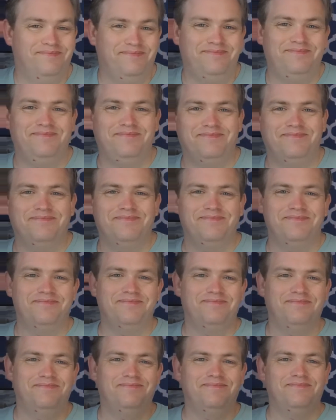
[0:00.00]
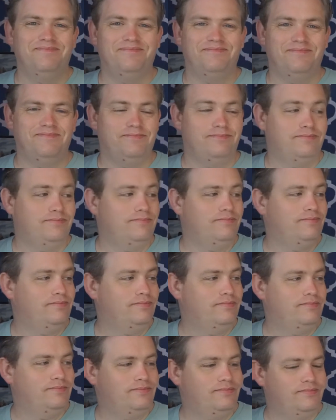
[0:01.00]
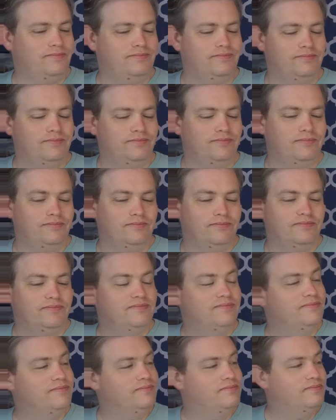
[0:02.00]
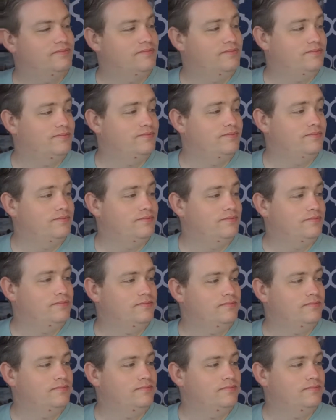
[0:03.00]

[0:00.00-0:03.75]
The person shown says nothing.